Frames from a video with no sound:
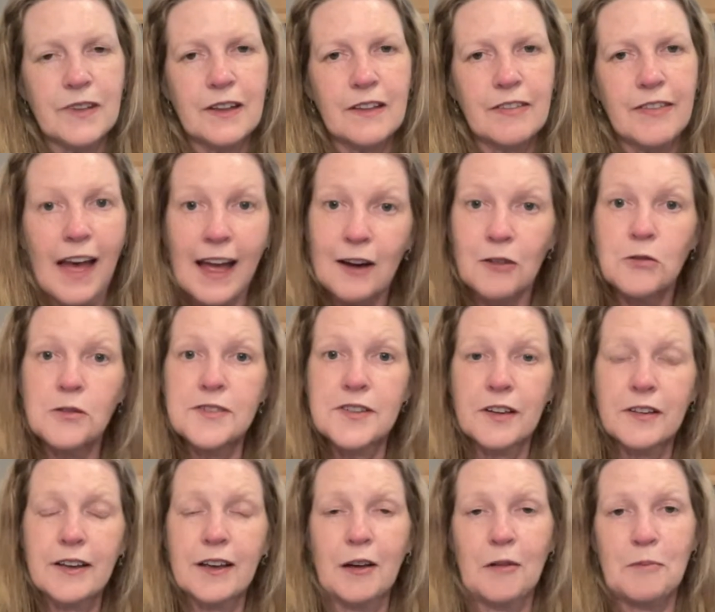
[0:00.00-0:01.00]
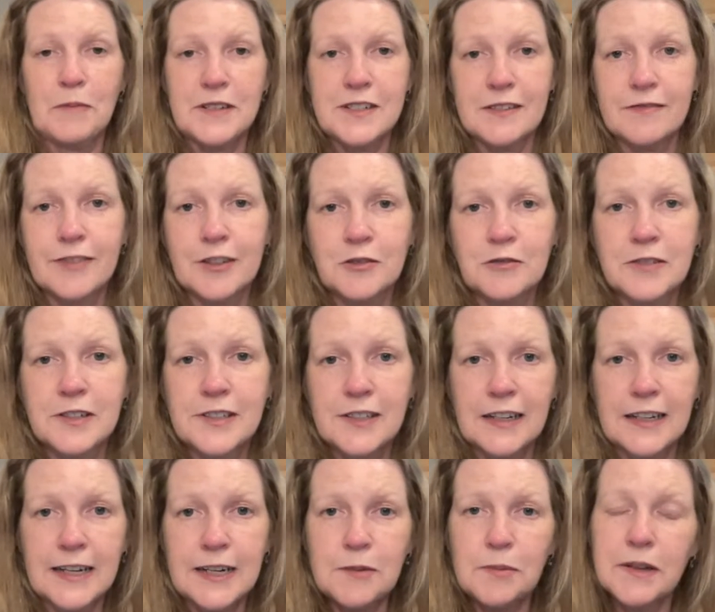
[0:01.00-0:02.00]
that also can be difficult as a
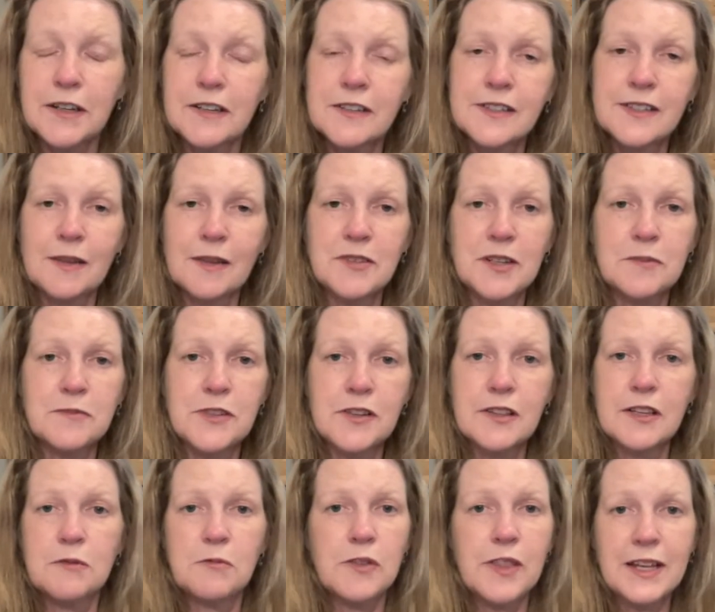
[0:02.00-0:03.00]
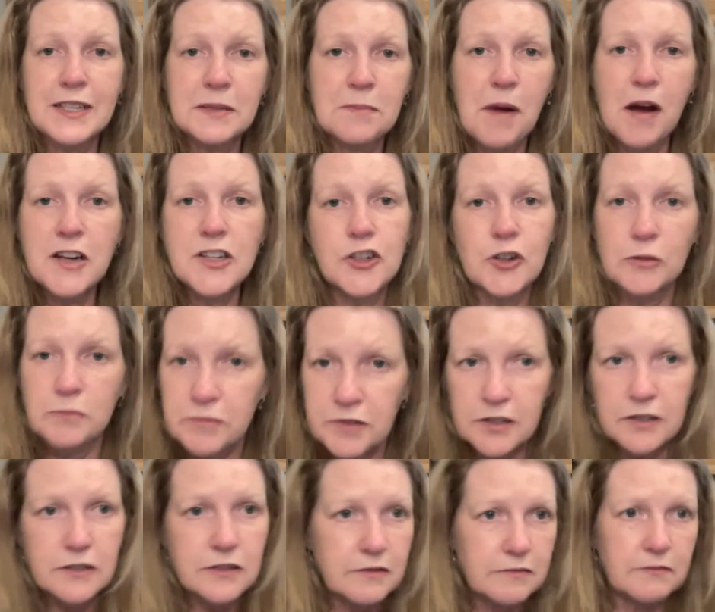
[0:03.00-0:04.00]
leader, because sometimes you think, well, that's my job
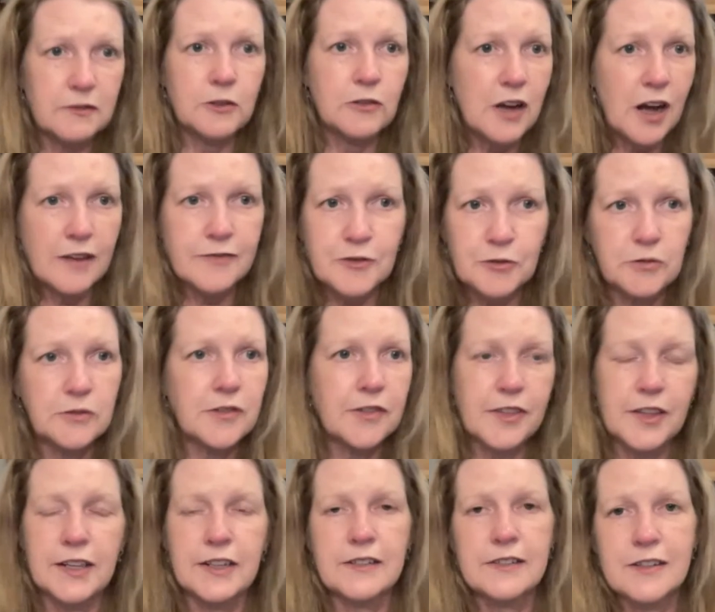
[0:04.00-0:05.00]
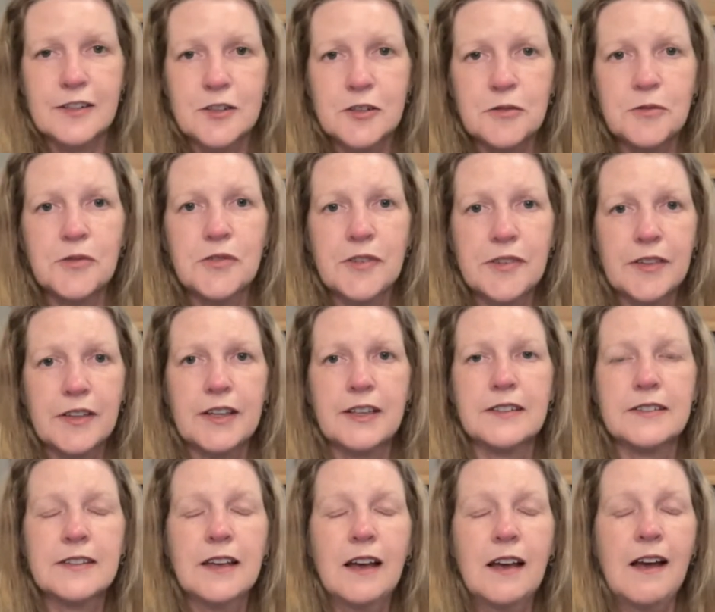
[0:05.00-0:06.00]
to look after all the things and do all the
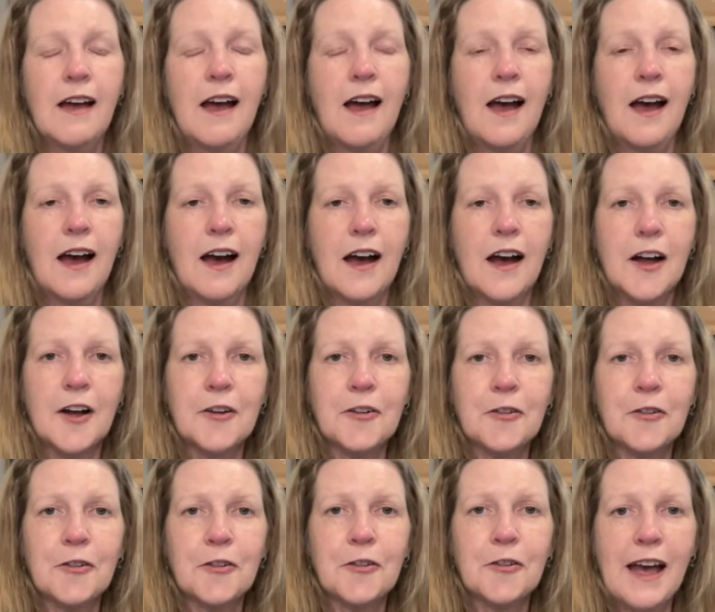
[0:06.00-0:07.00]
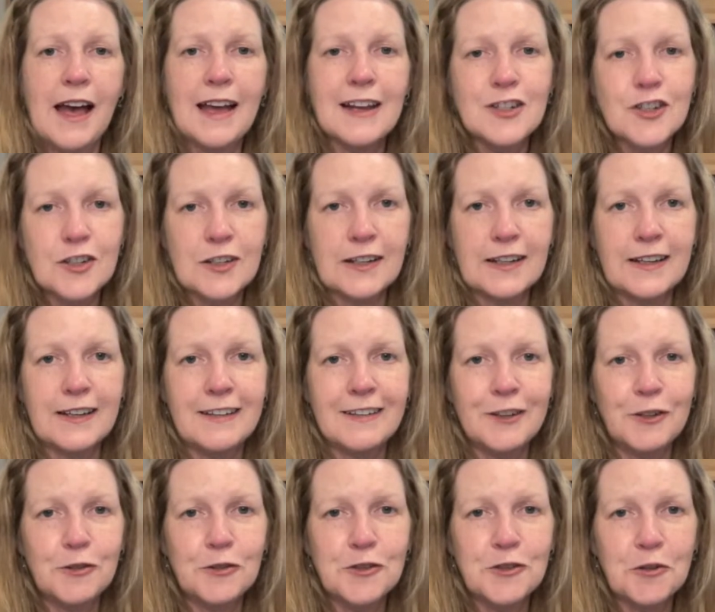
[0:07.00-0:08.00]
things, where actually
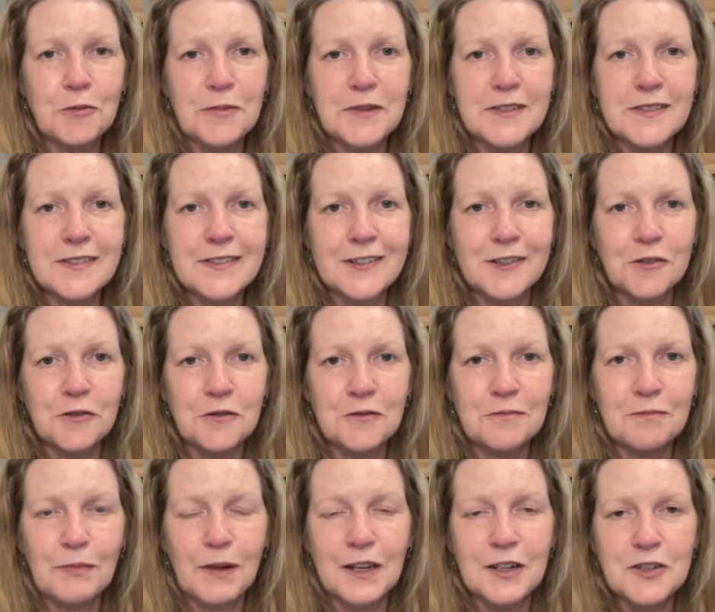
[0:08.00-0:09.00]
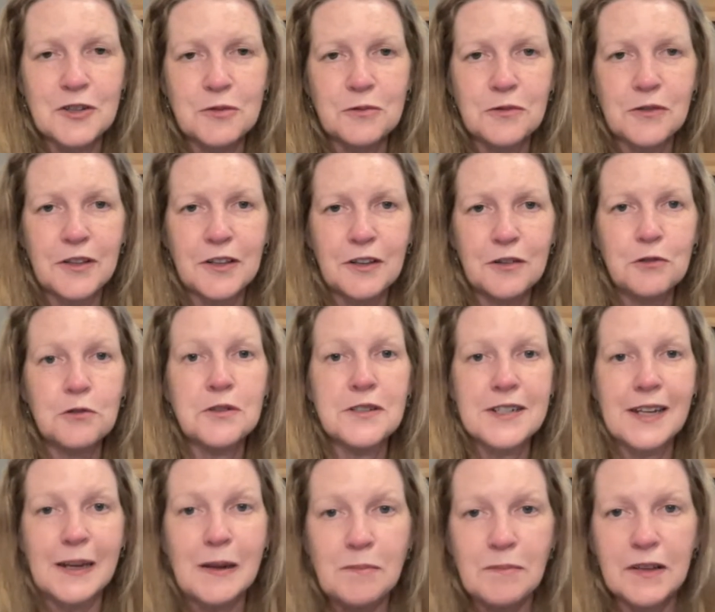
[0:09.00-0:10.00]
your job is to make sure that your
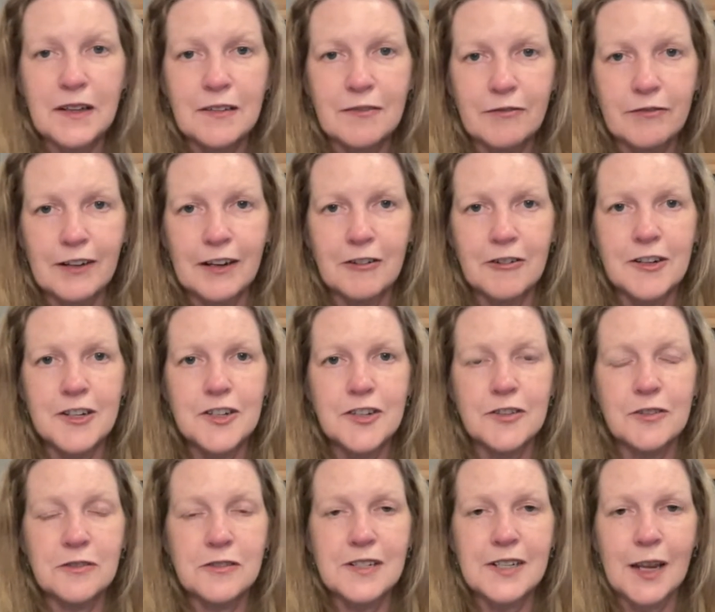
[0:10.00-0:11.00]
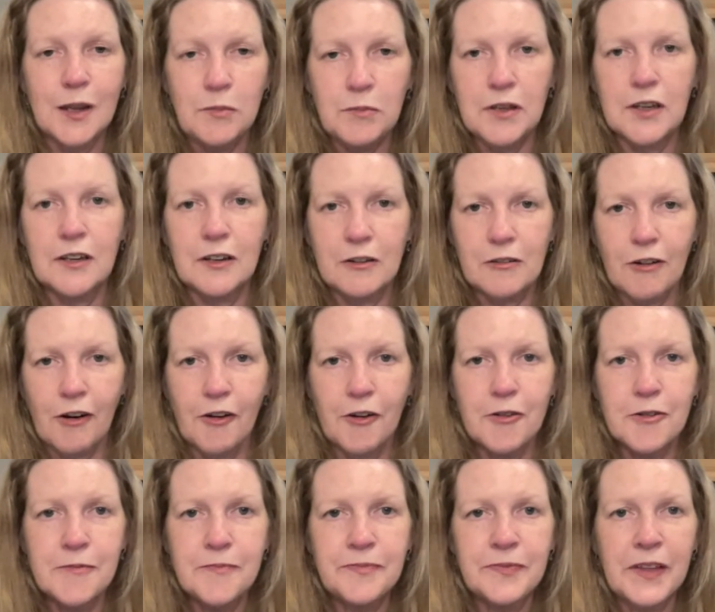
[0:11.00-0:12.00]
team can flourish and your team can
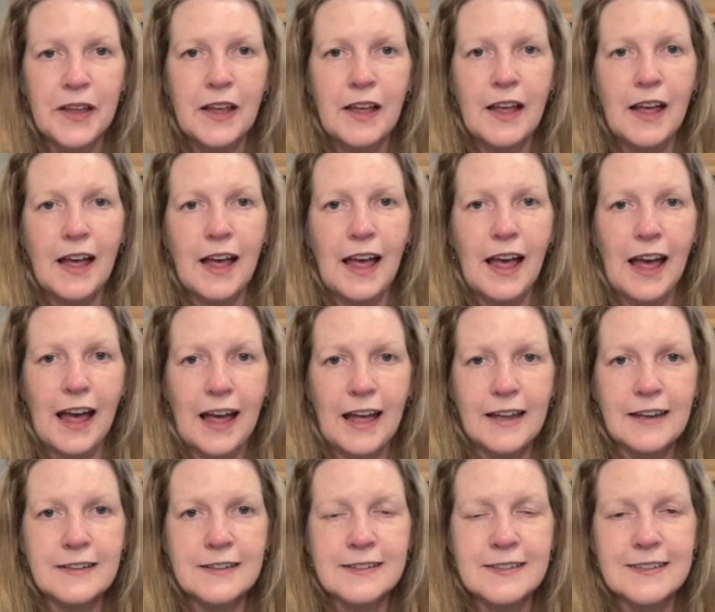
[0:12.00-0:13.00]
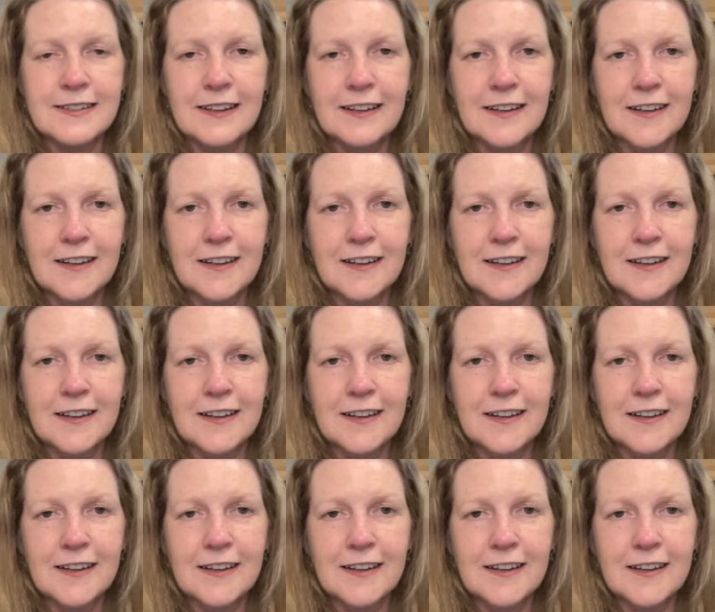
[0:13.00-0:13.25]
grow, and